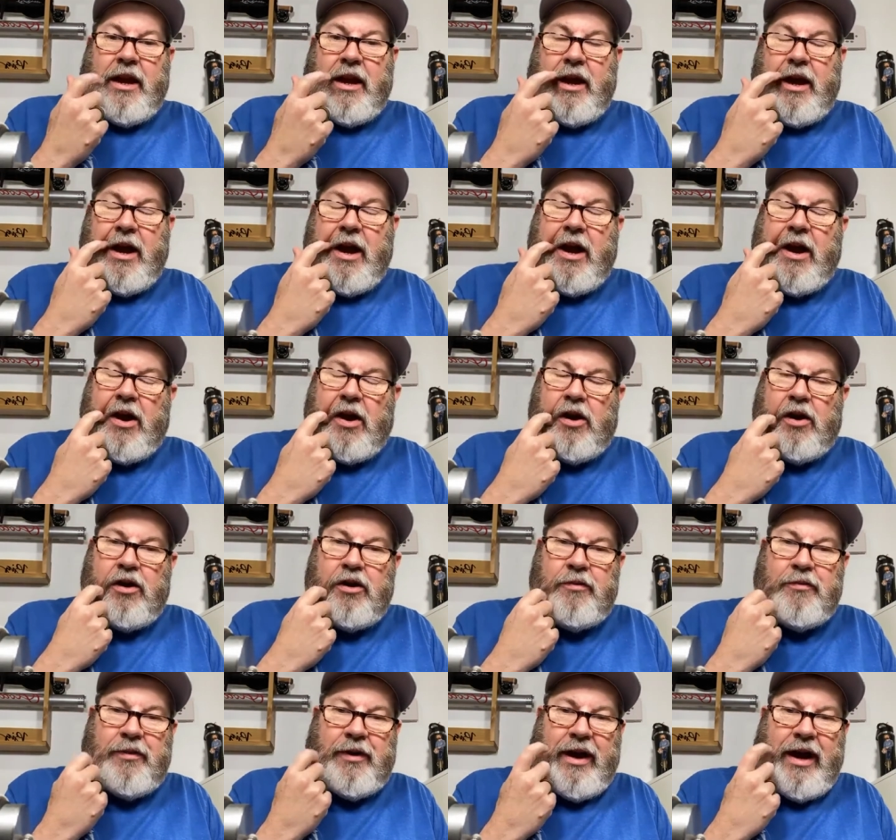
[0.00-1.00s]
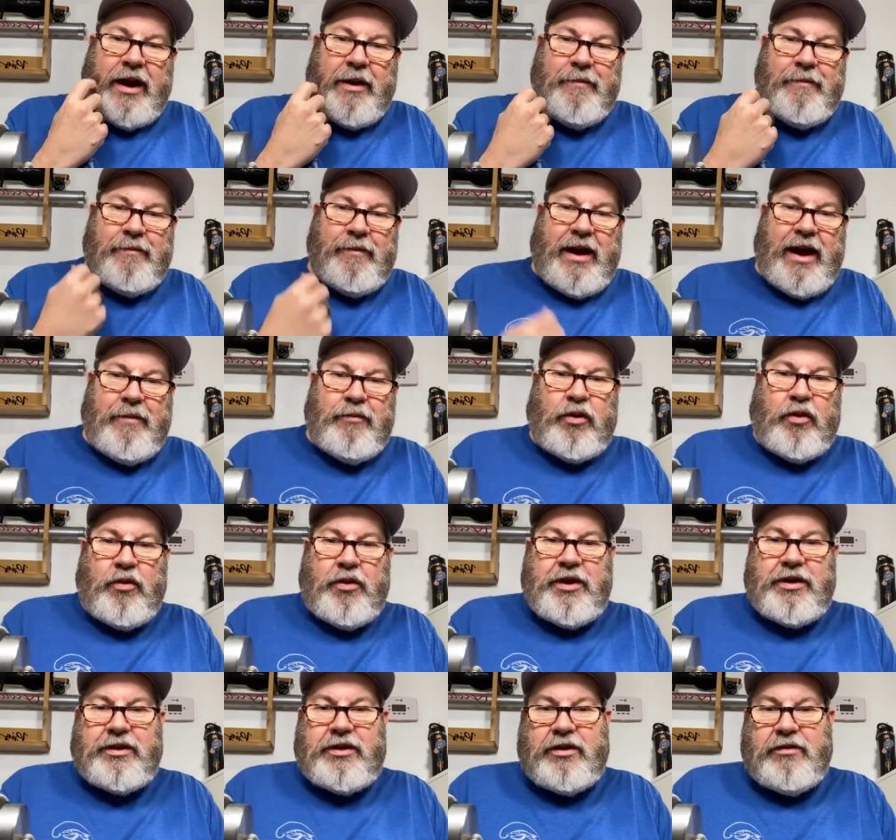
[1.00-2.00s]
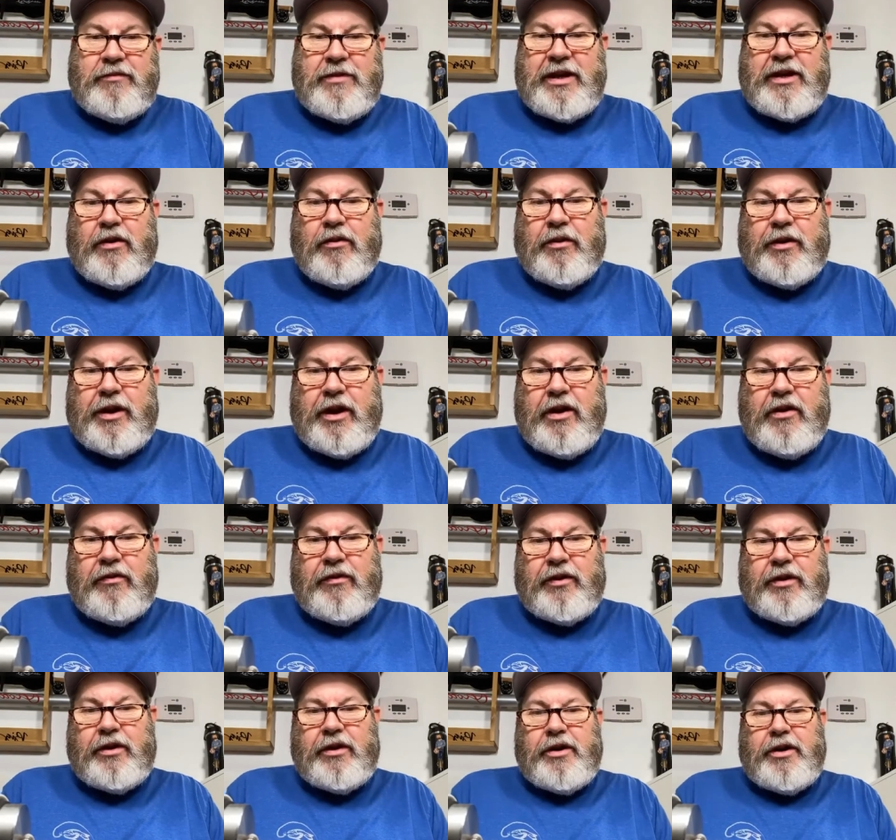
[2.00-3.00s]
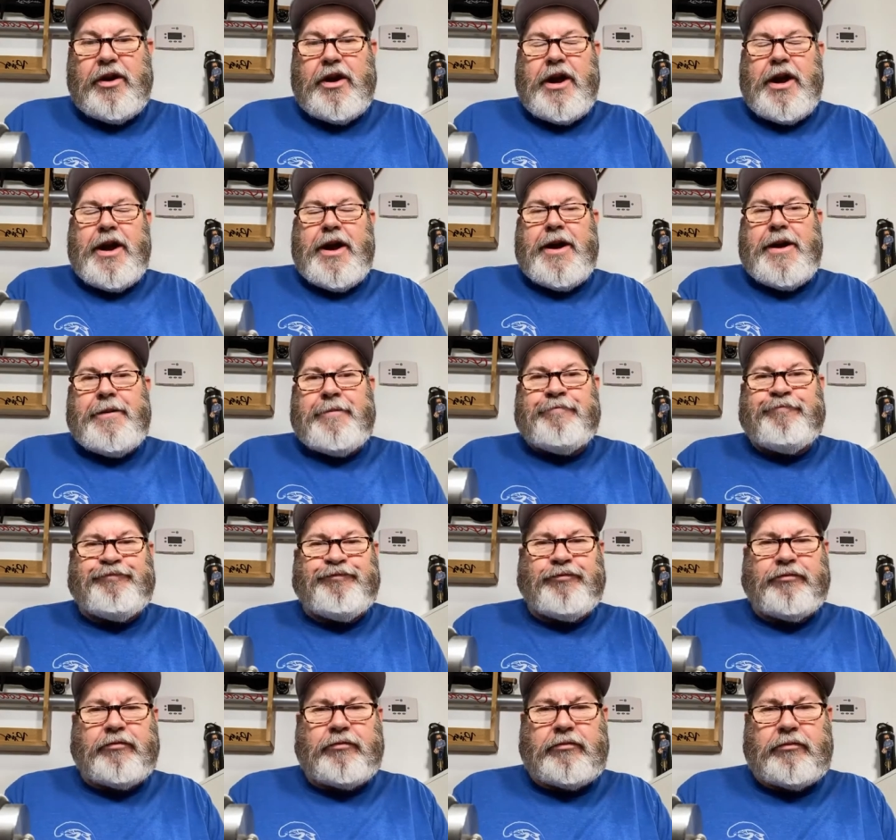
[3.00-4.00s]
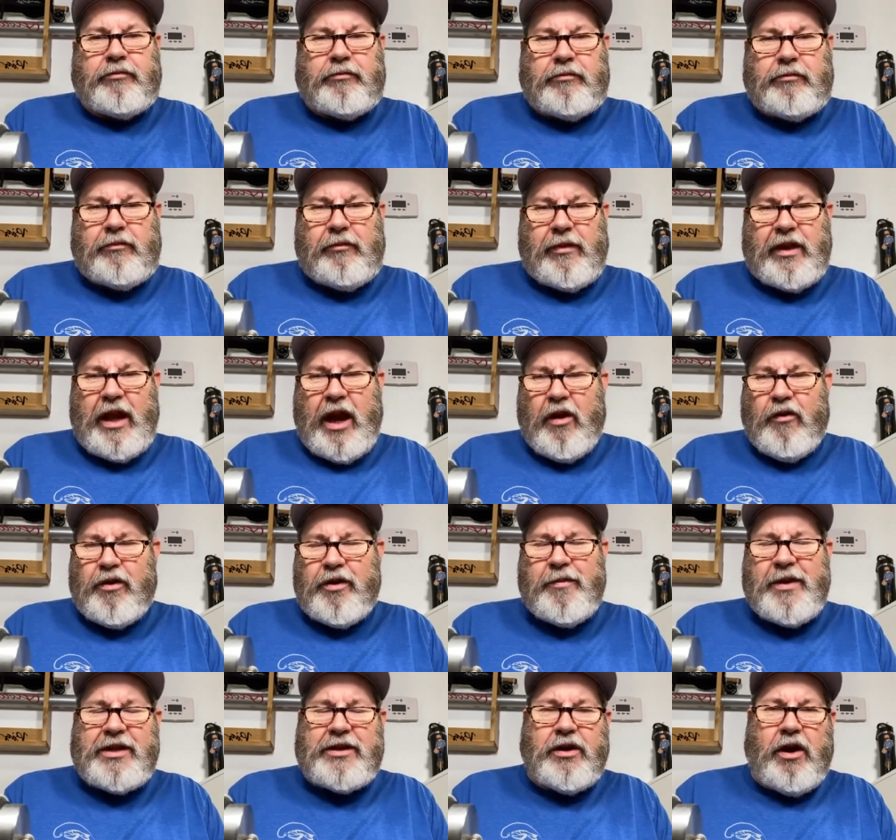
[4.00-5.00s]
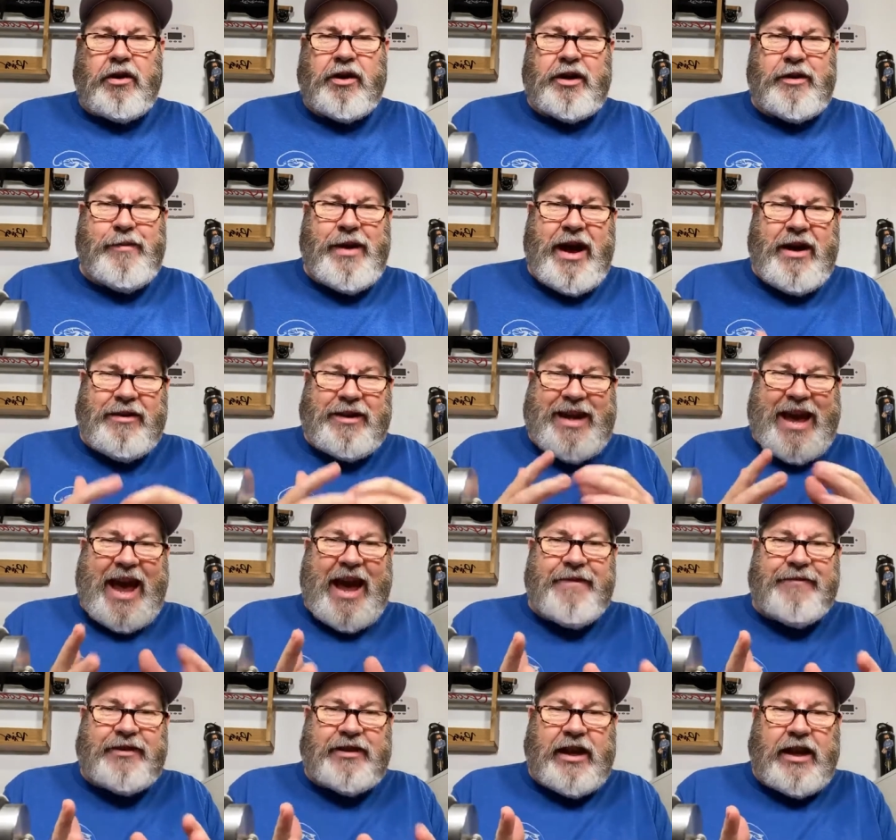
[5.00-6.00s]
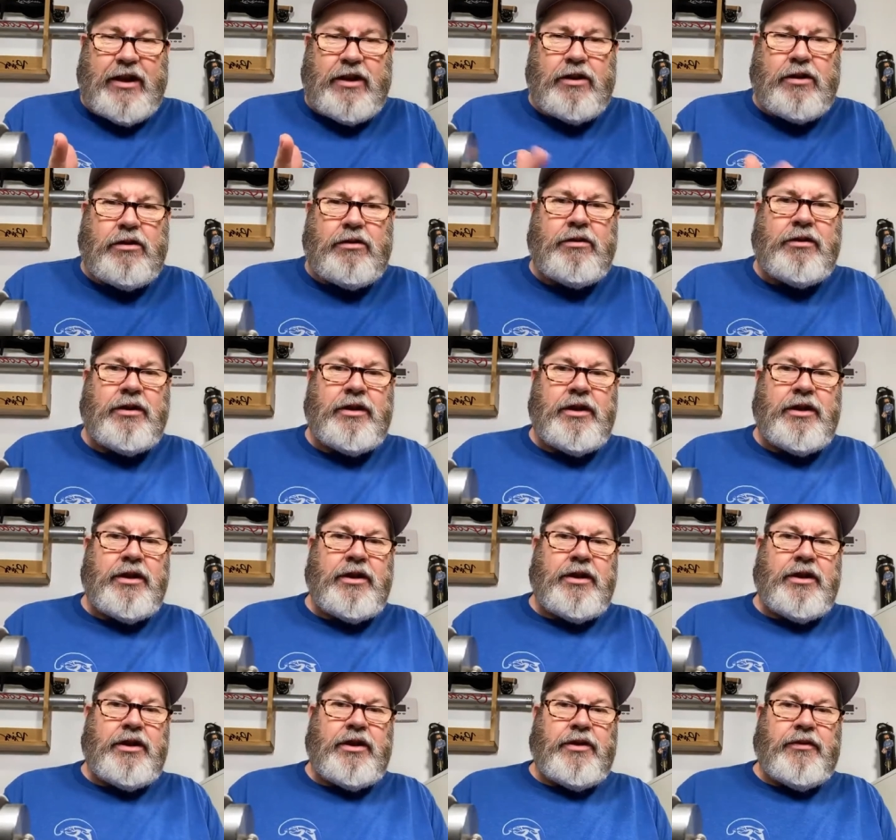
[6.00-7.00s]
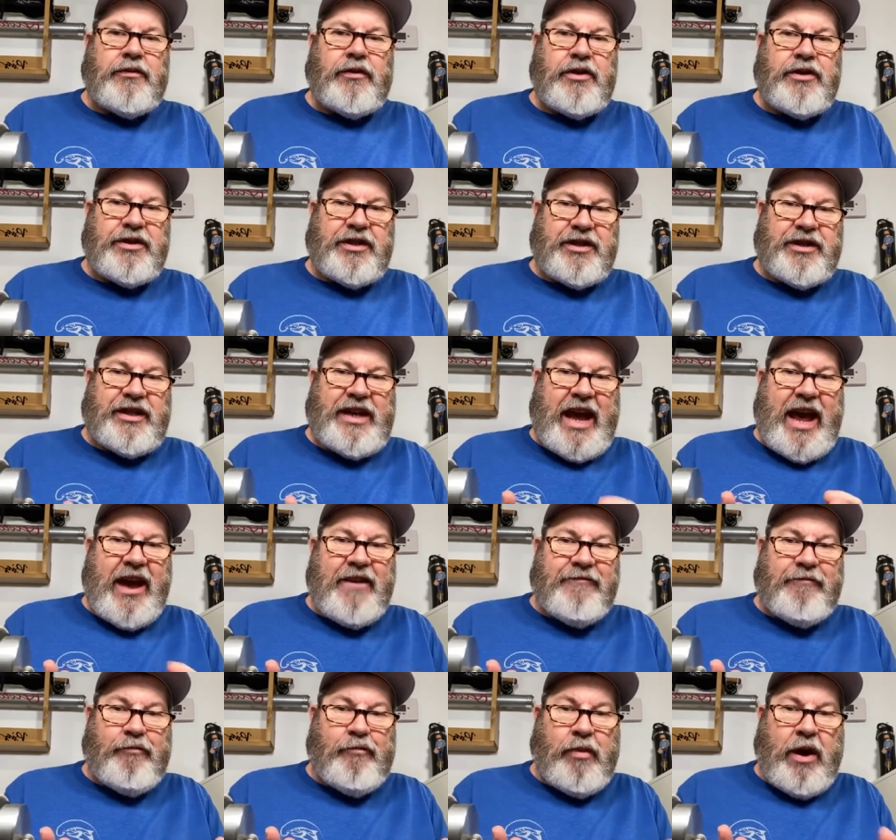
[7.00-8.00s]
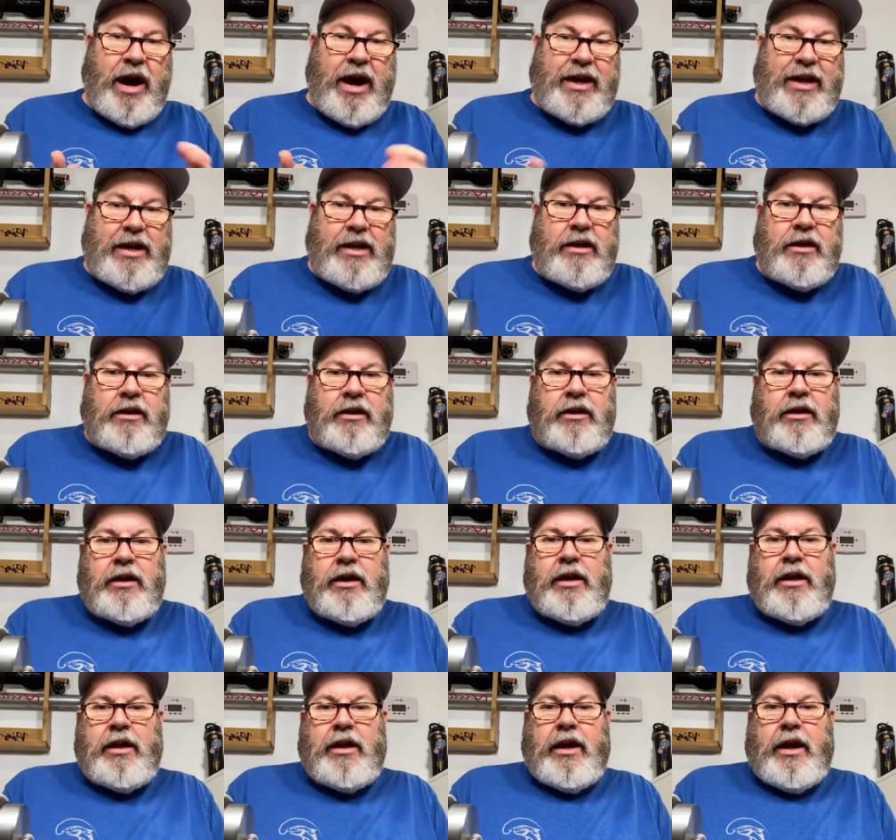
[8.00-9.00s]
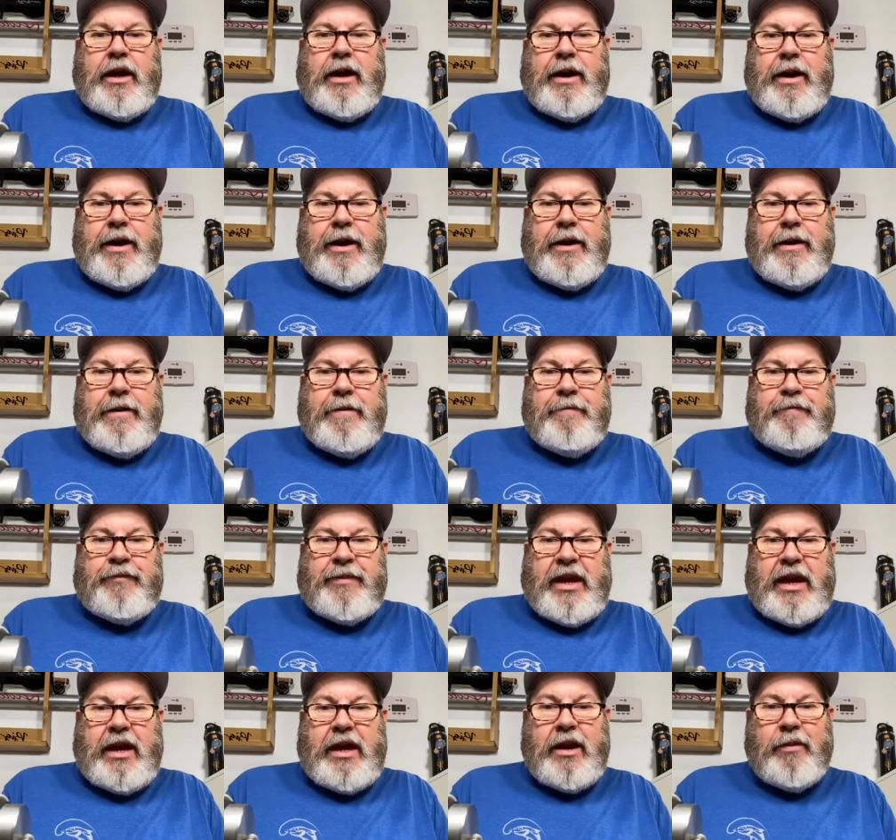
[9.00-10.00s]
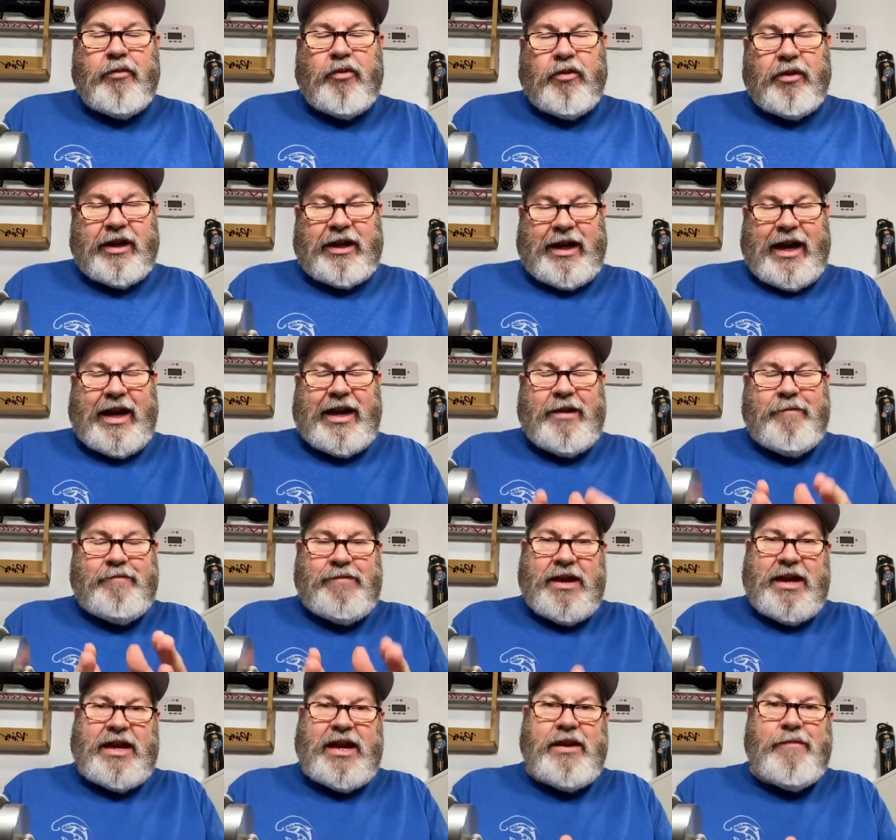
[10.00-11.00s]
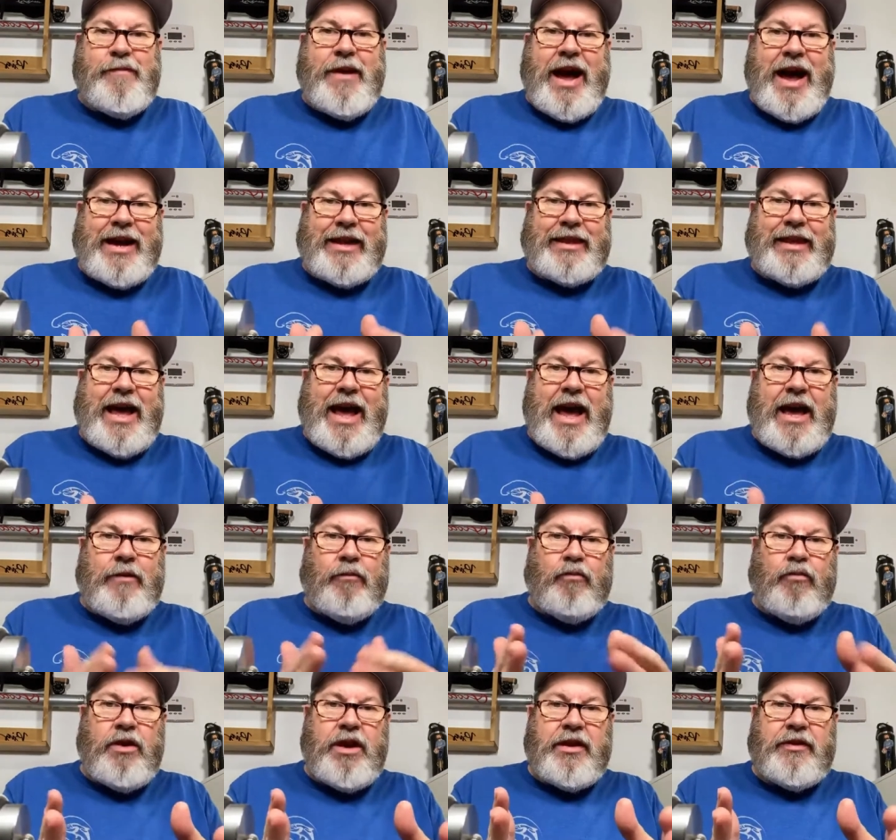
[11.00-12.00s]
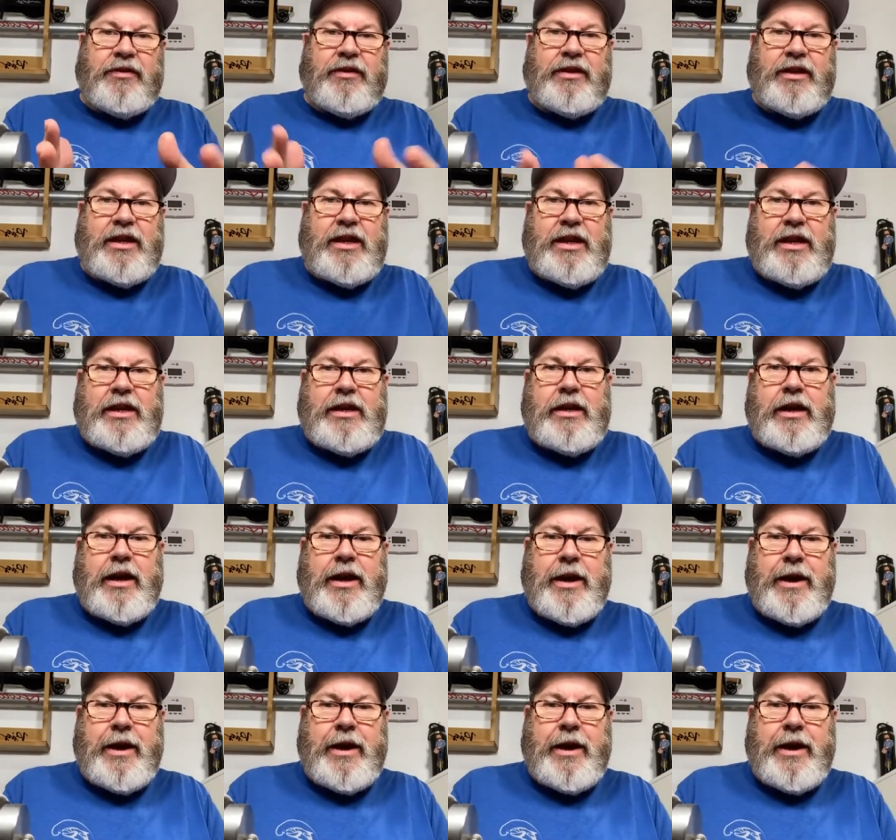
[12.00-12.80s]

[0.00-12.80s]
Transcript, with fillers: Herb, I'm going to be going over. I'm going to be talking about calf tail versus calf body. And I'm going to kind of piggyback that with the